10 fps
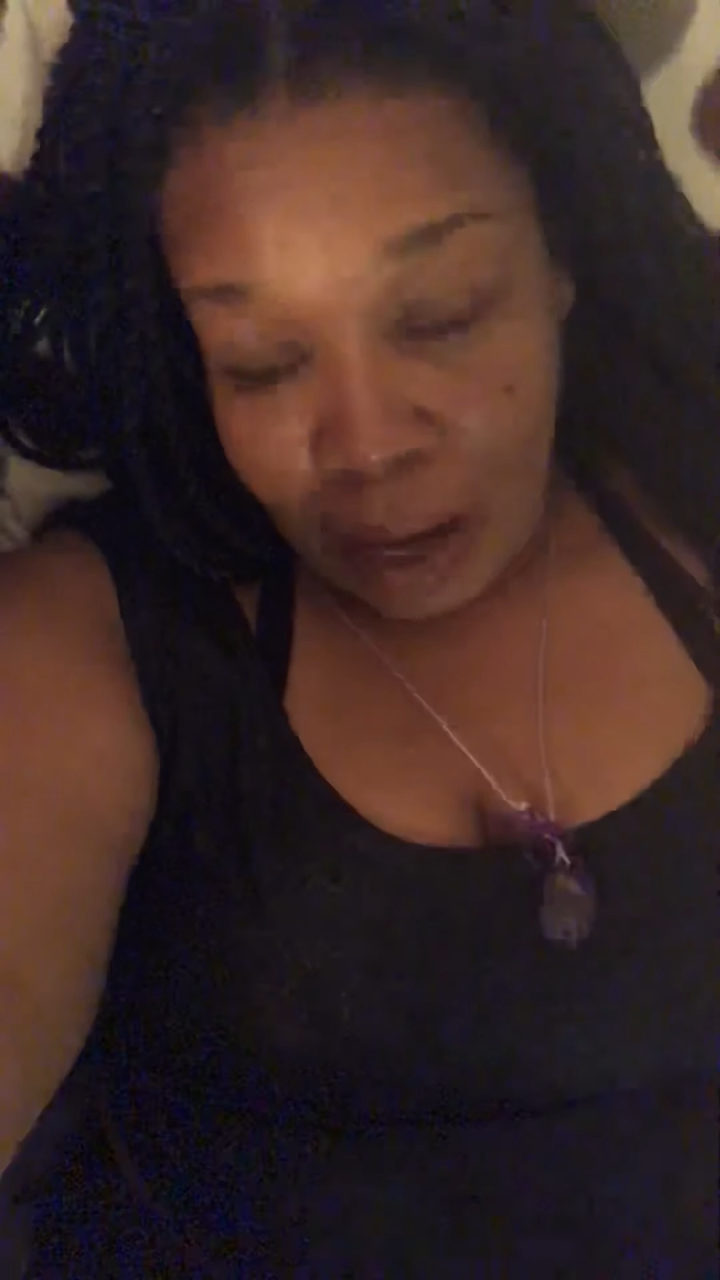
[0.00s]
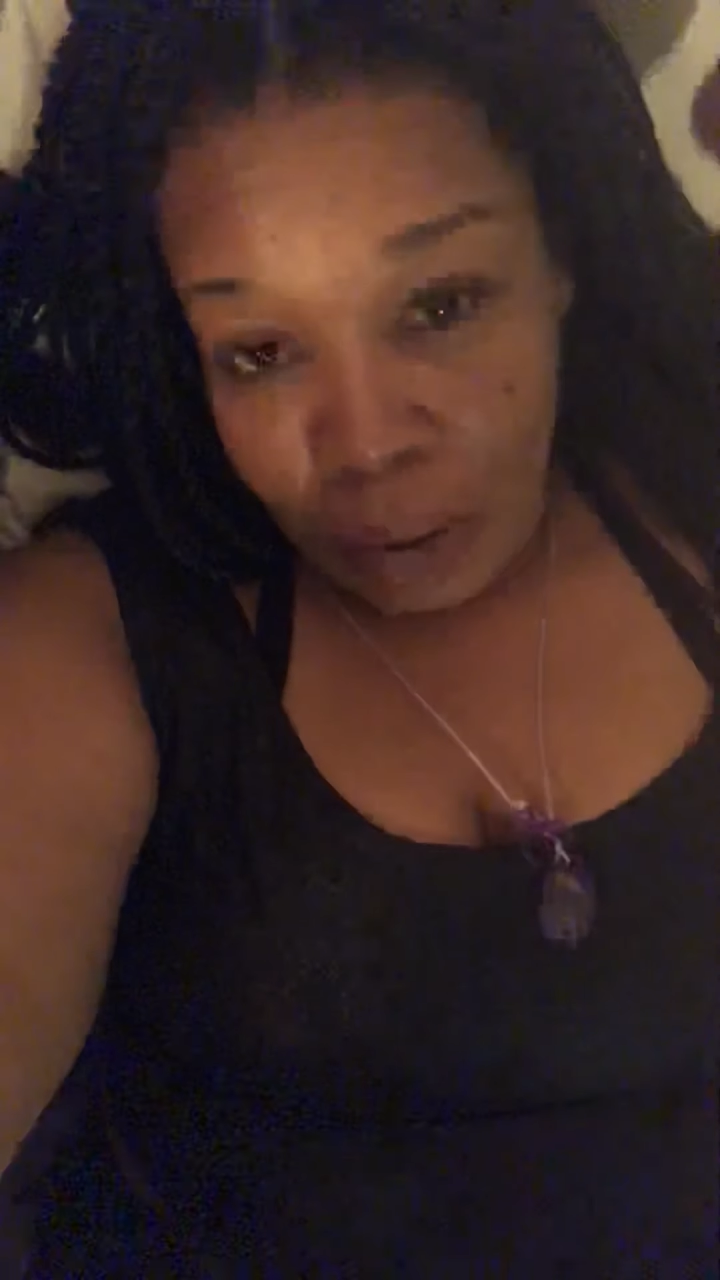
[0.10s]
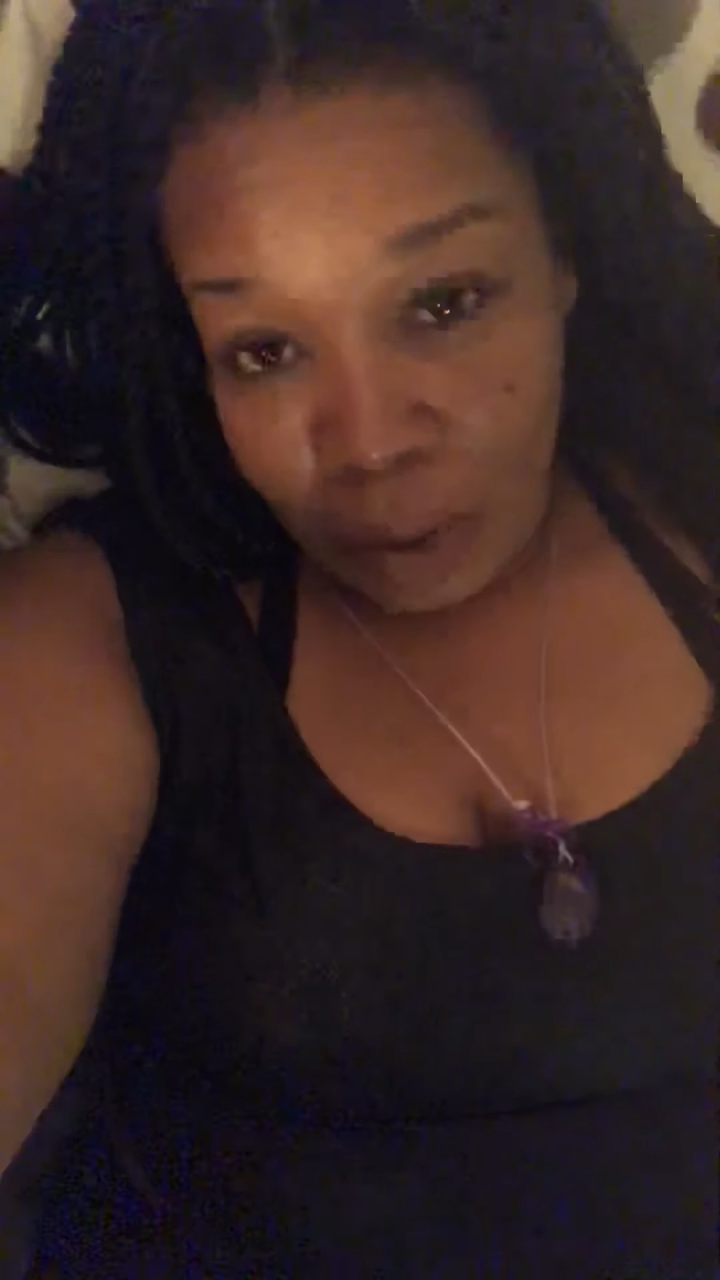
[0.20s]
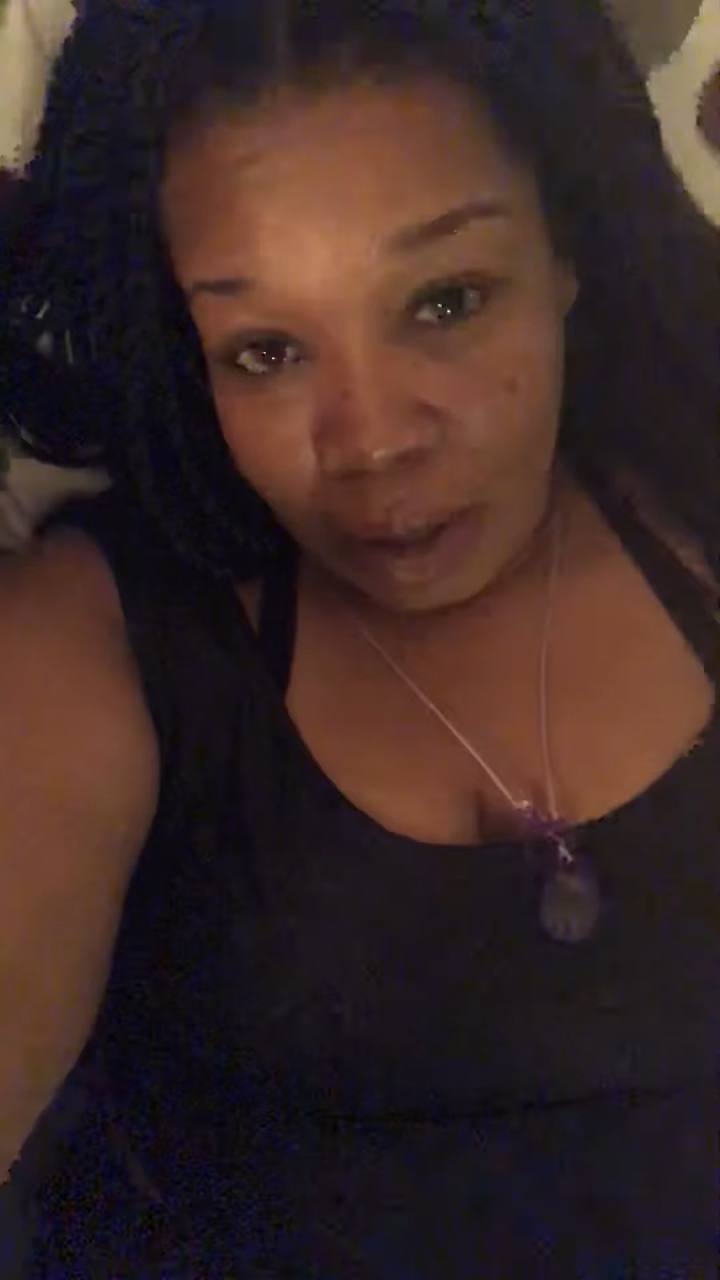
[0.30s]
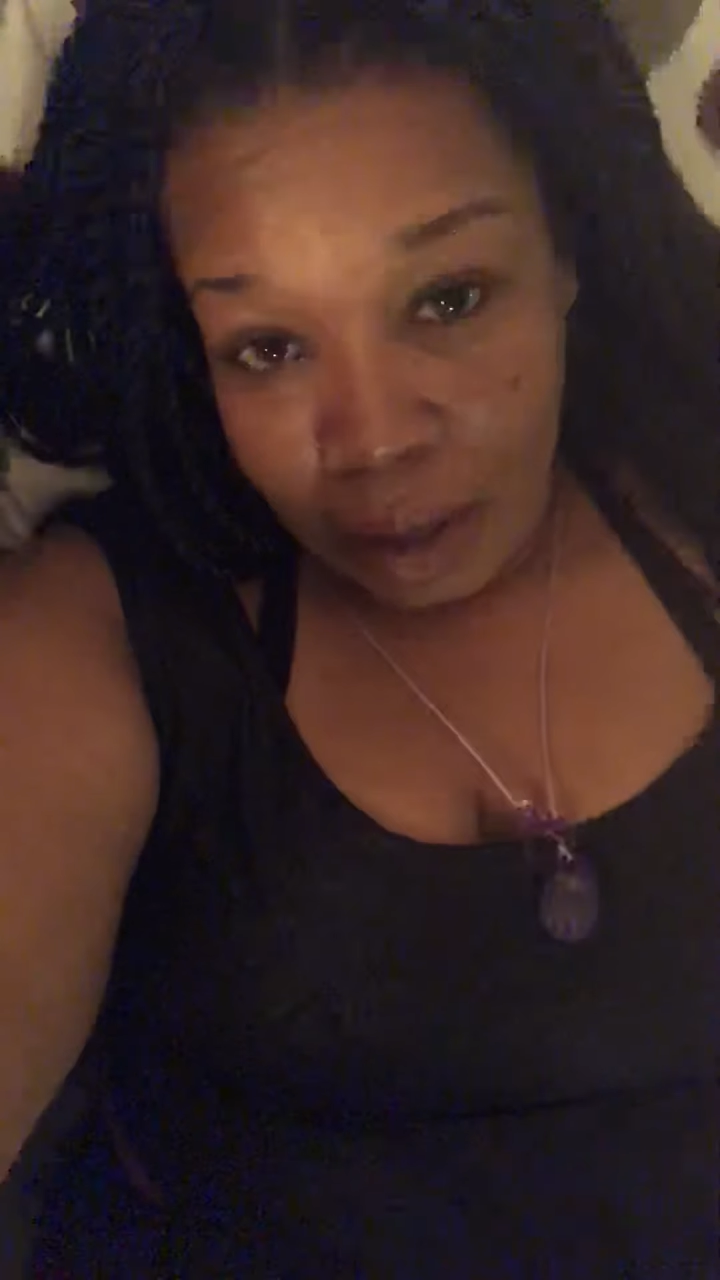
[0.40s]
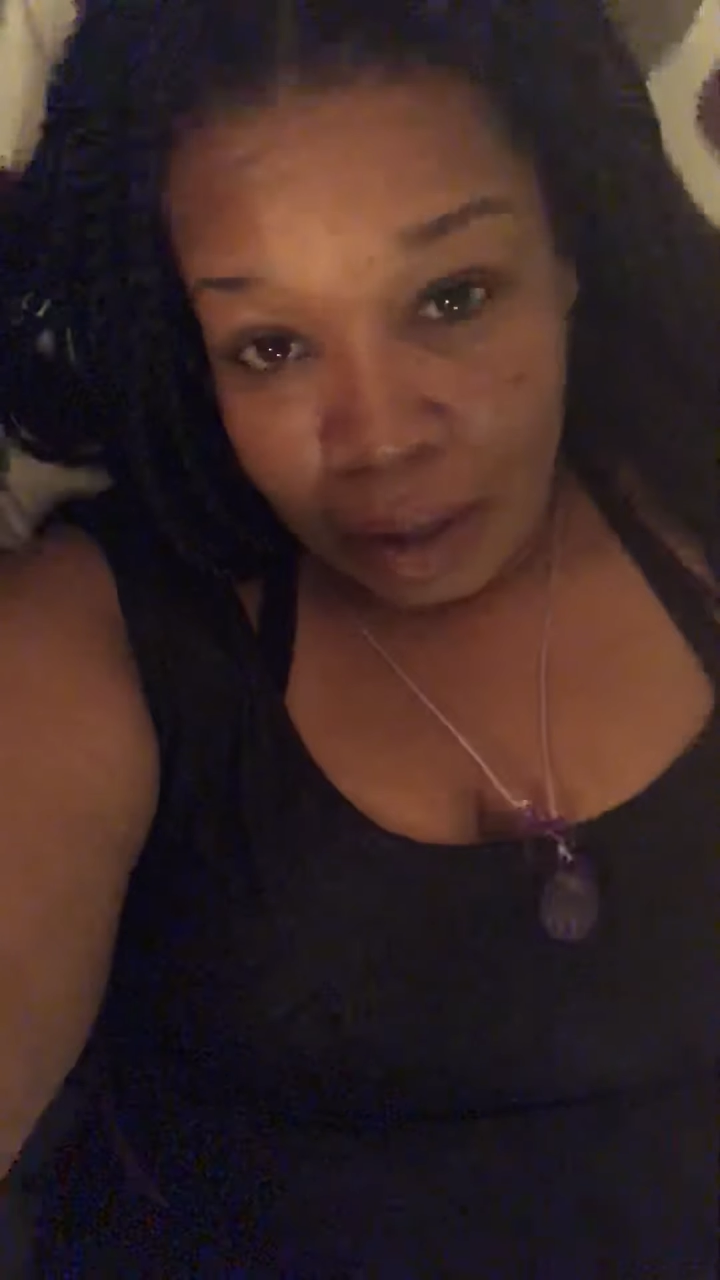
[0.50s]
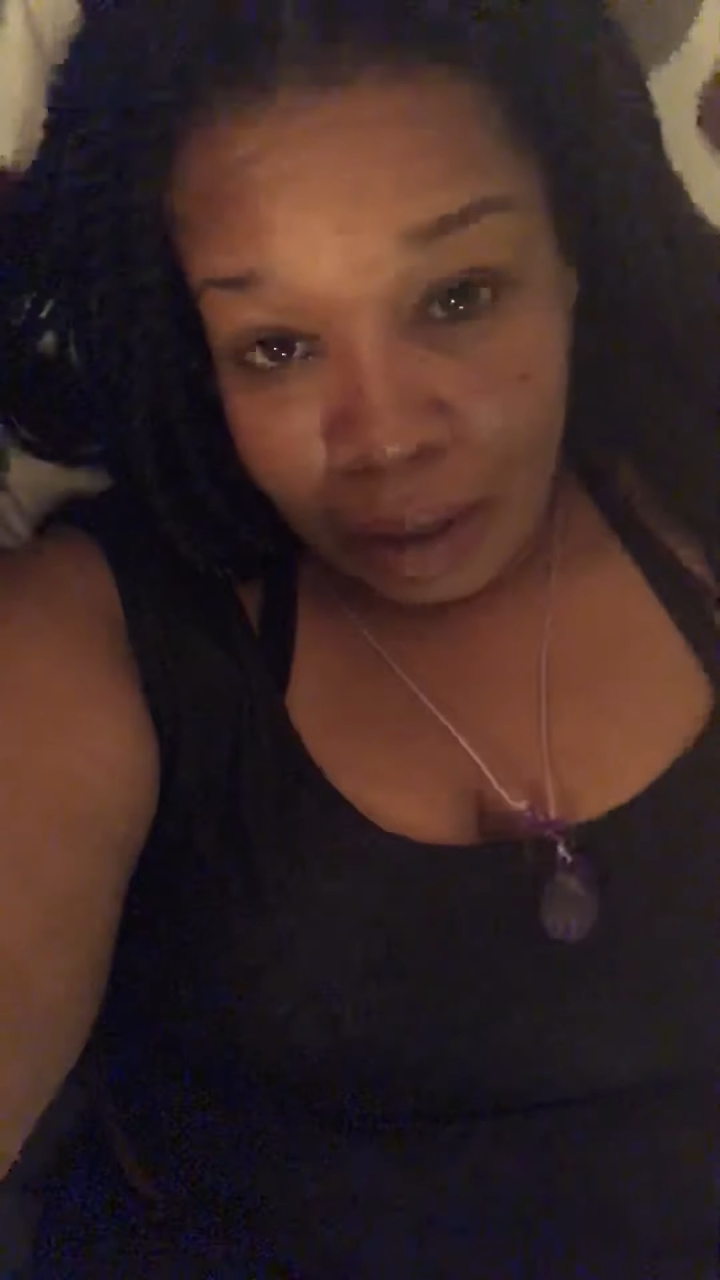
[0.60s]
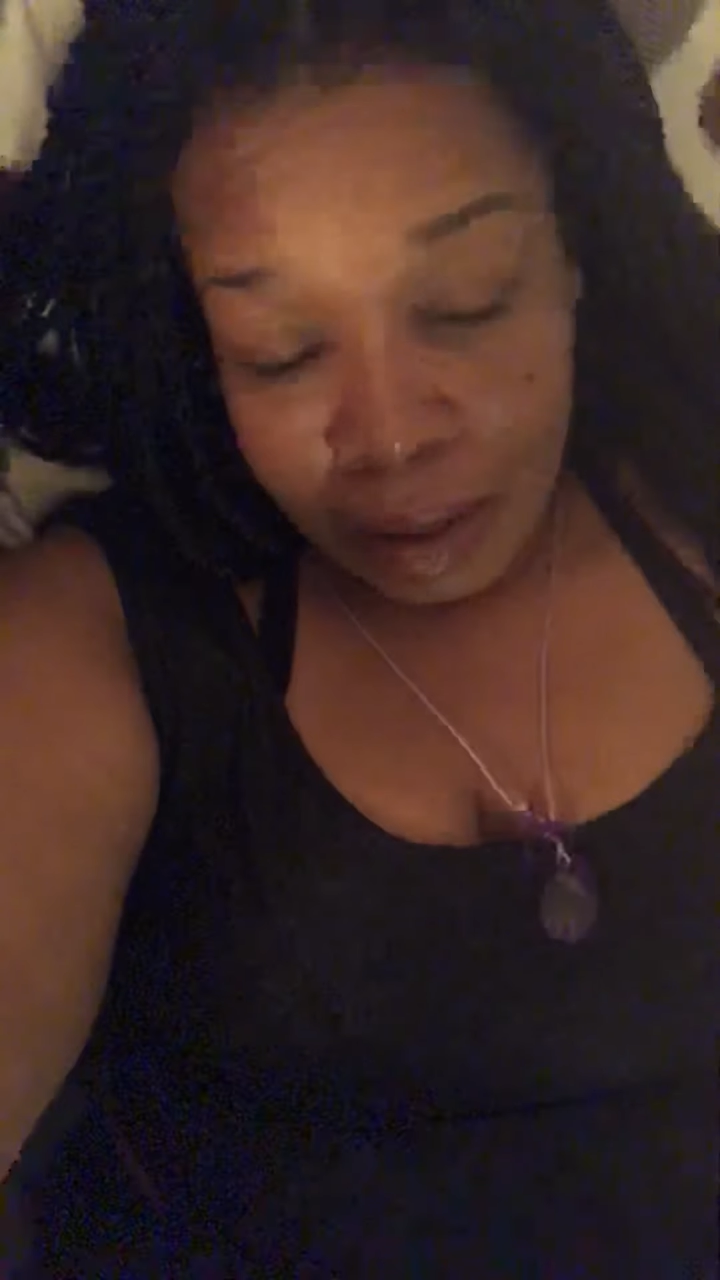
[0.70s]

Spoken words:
I want to